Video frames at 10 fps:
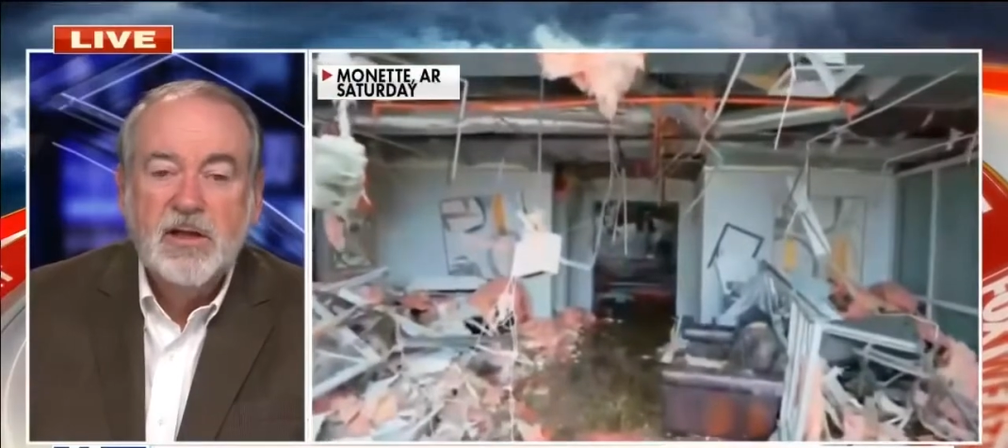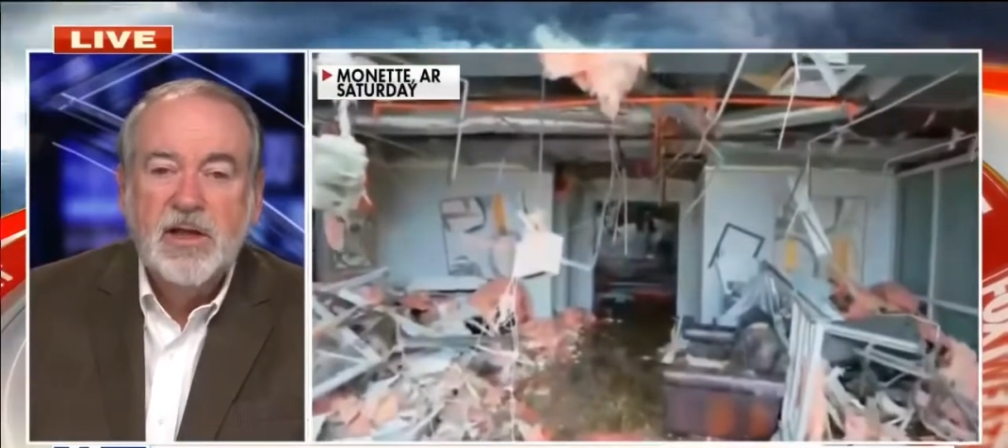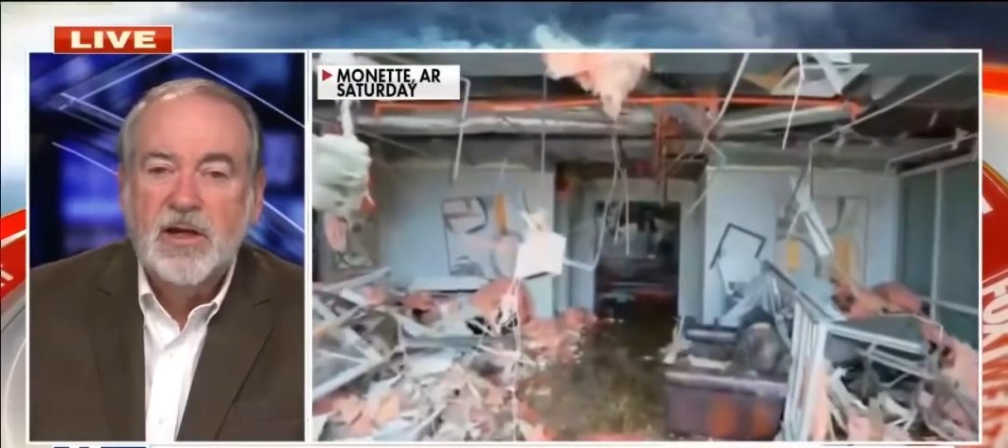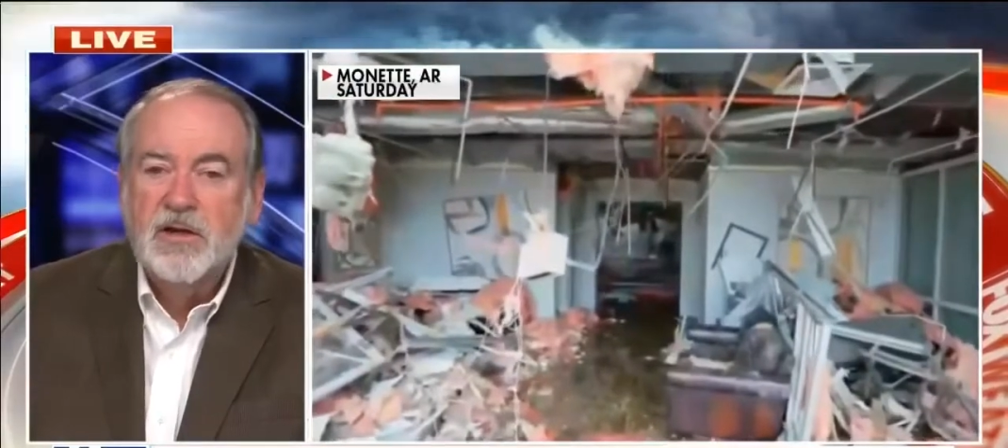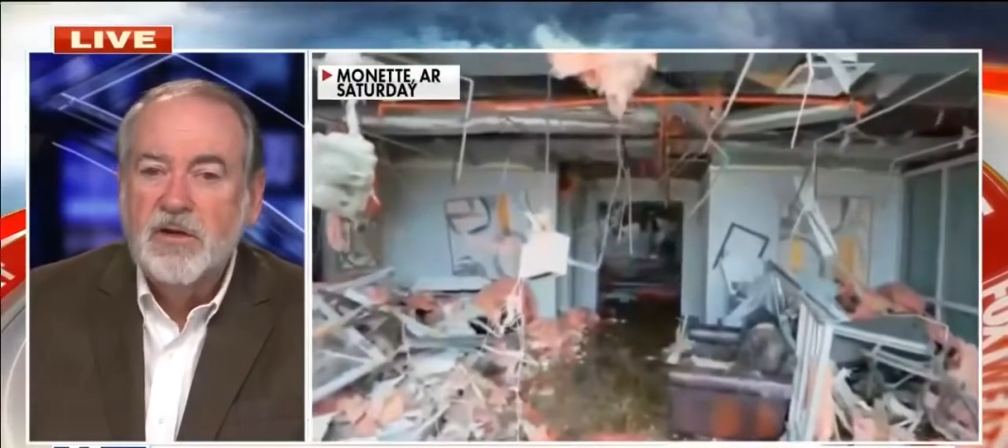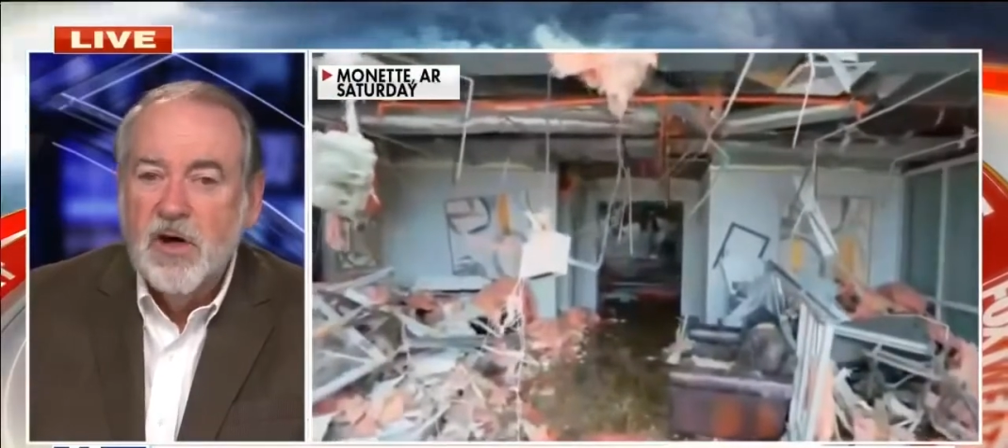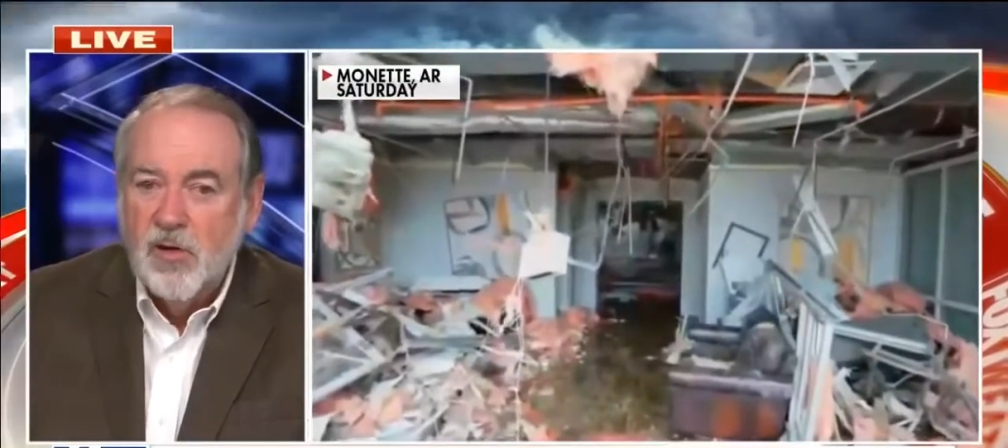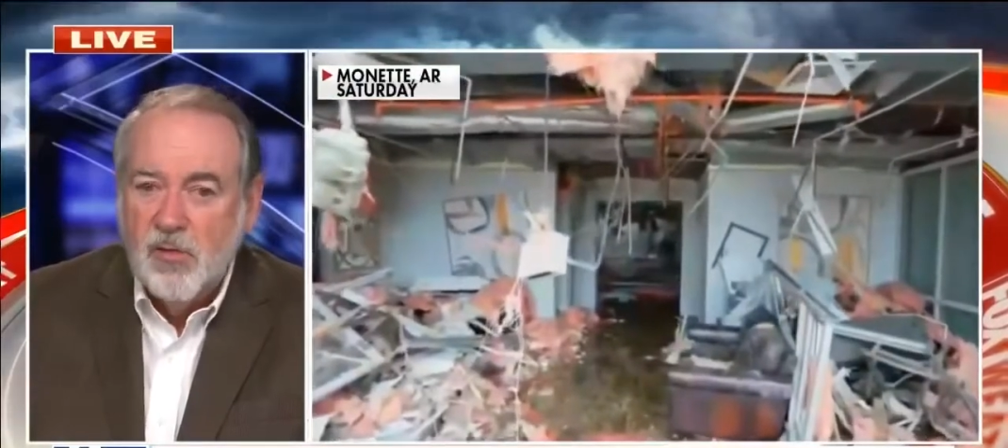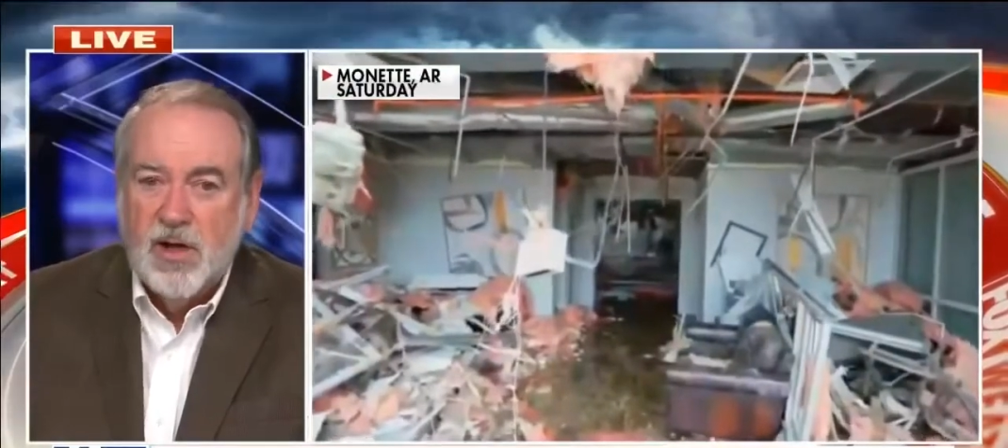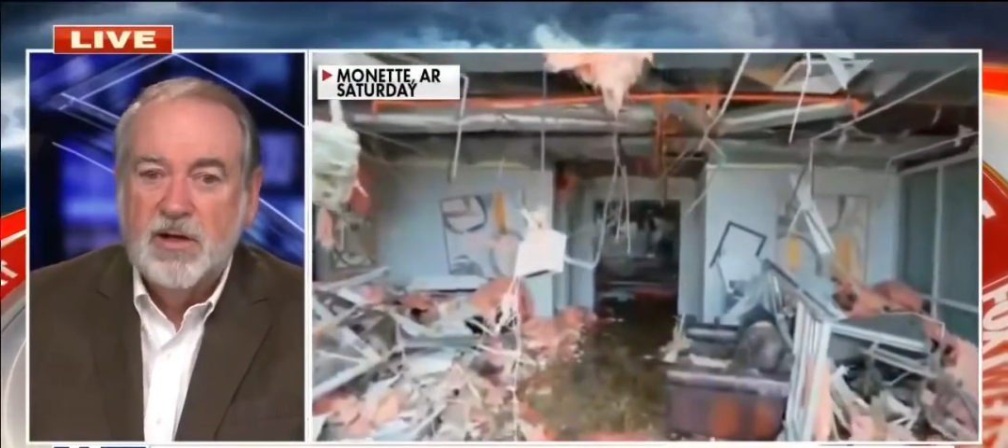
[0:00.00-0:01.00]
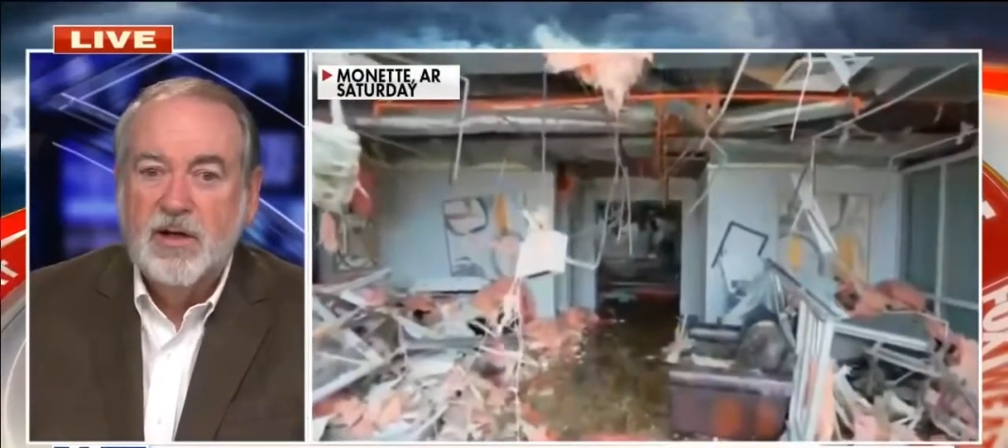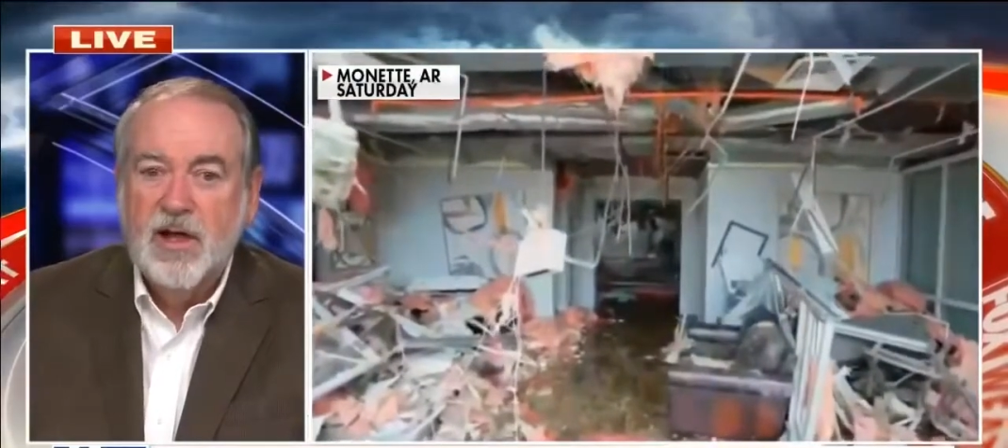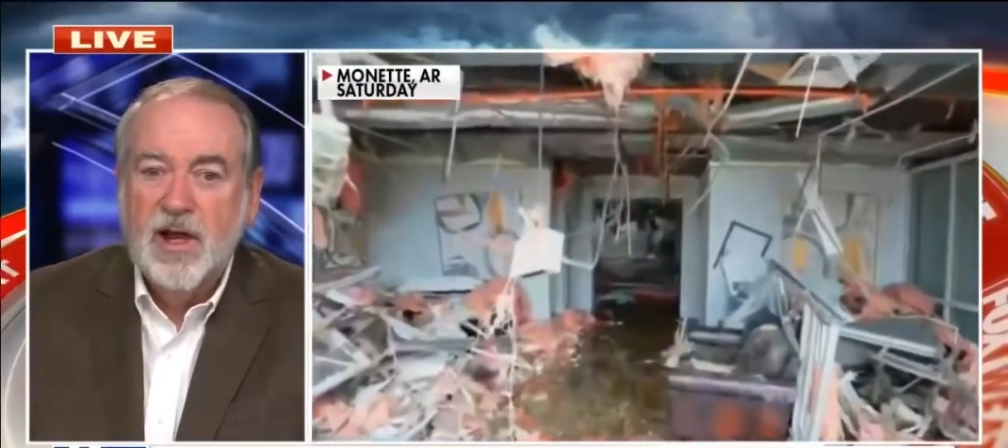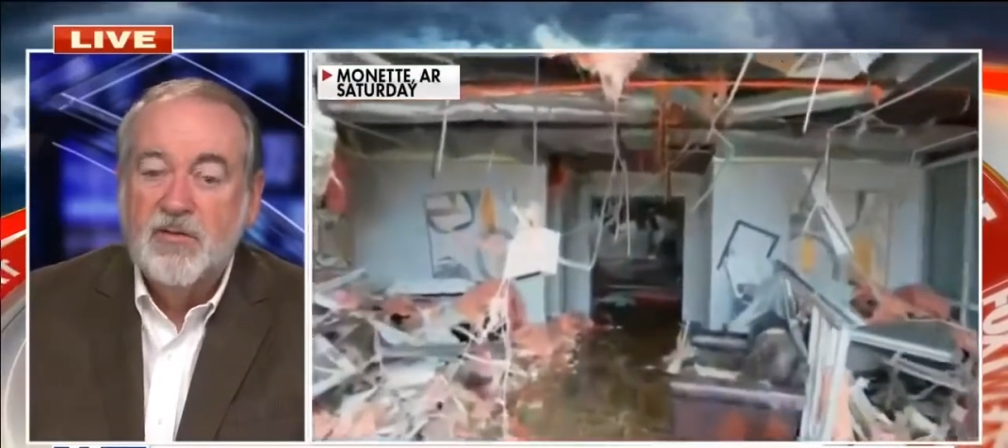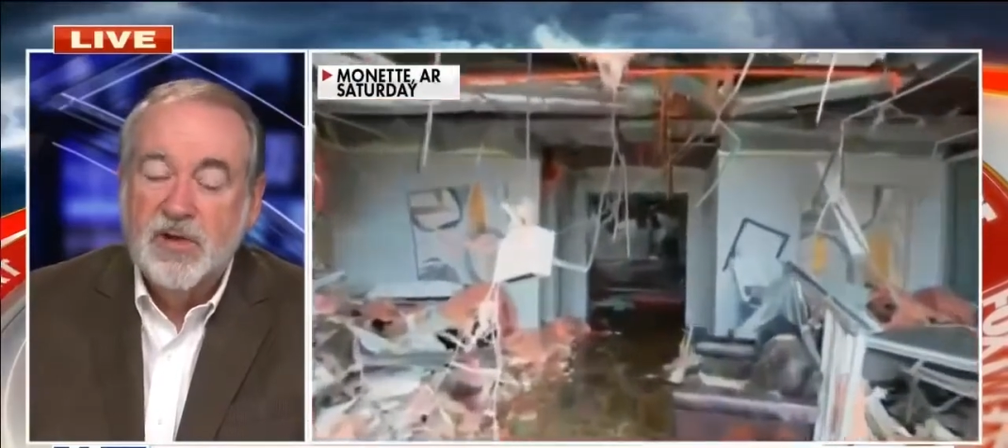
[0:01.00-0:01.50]
that no one
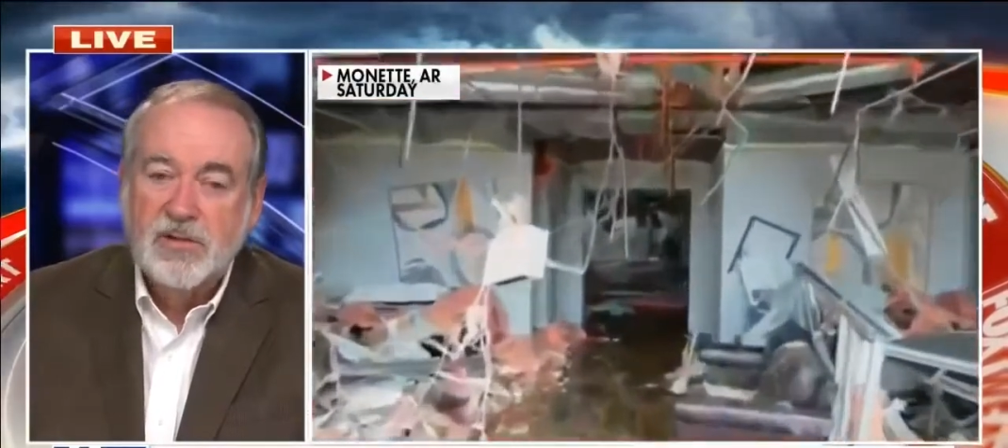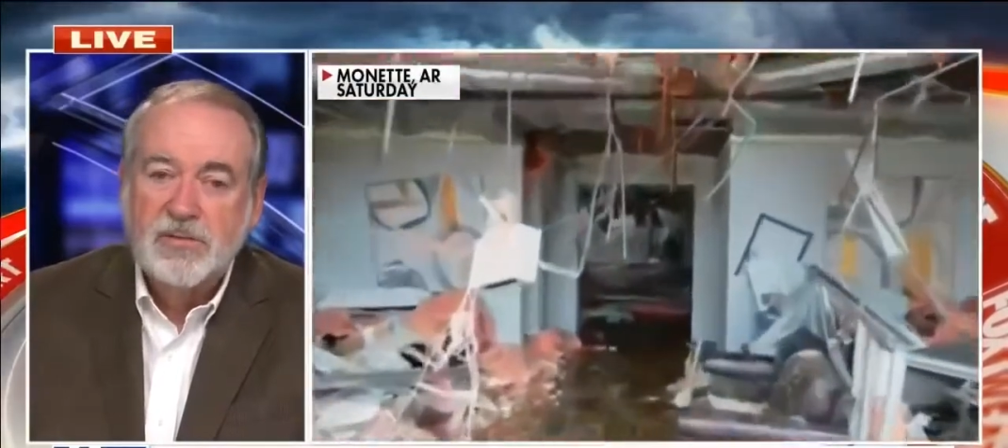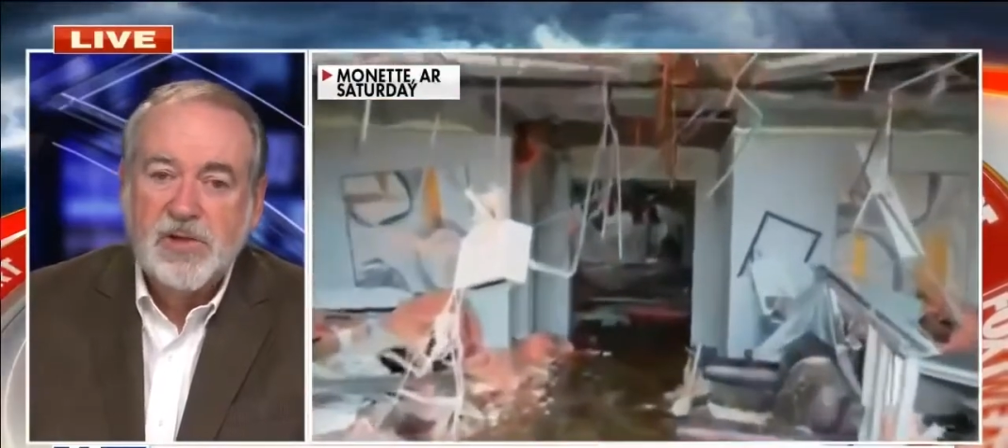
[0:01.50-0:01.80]
can ever